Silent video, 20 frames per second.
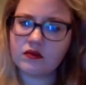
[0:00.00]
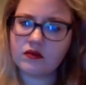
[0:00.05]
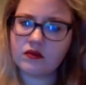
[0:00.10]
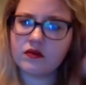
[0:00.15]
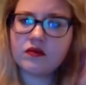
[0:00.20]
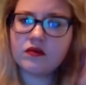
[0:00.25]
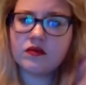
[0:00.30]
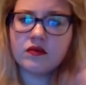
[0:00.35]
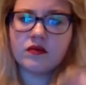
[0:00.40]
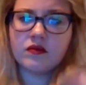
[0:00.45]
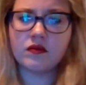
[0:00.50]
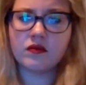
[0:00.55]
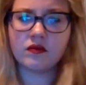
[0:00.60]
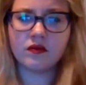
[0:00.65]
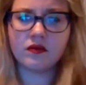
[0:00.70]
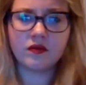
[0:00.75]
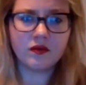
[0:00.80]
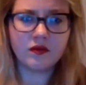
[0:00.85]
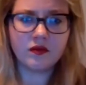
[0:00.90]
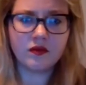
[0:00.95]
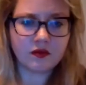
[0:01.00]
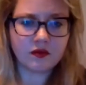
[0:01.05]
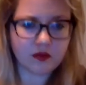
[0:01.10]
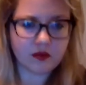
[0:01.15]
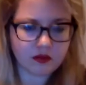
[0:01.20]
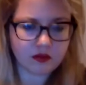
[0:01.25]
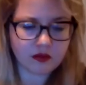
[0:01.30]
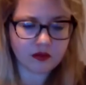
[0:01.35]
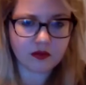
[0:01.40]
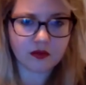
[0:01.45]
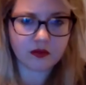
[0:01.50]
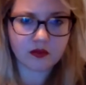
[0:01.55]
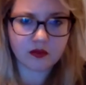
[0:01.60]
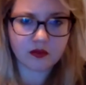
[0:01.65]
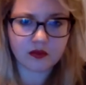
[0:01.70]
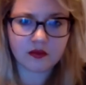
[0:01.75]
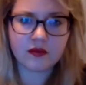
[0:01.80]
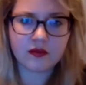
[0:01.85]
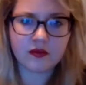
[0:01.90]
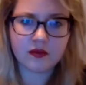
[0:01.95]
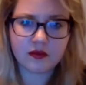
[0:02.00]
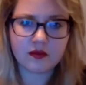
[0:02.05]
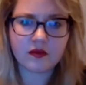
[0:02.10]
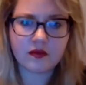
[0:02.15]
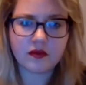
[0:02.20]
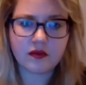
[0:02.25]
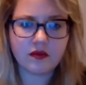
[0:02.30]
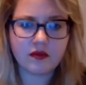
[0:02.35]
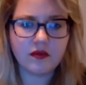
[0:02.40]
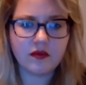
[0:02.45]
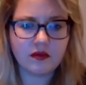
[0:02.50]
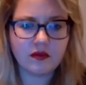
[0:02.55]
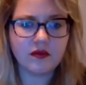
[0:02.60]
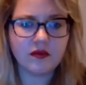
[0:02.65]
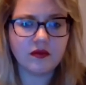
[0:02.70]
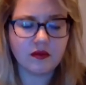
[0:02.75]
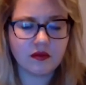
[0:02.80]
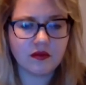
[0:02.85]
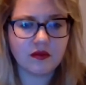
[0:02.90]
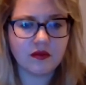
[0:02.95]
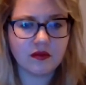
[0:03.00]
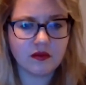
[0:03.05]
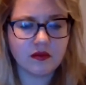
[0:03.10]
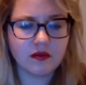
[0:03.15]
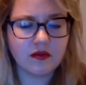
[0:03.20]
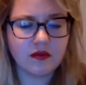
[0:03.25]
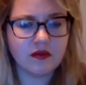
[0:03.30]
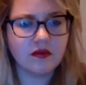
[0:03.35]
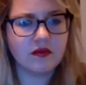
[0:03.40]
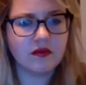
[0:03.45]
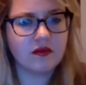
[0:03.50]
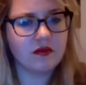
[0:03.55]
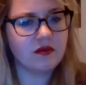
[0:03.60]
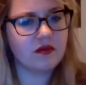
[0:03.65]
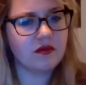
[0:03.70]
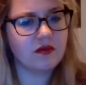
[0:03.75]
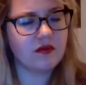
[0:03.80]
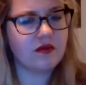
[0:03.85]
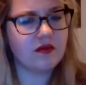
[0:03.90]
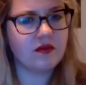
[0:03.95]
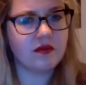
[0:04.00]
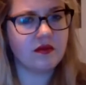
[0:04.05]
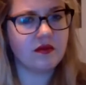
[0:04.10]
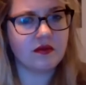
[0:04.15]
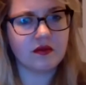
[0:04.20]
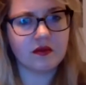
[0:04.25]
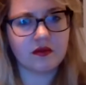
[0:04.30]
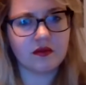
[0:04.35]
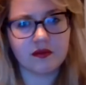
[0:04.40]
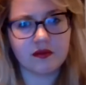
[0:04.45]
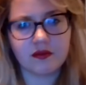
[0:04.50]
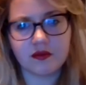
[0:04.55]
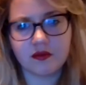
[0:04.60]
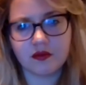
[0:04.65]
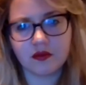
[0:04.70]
(silent)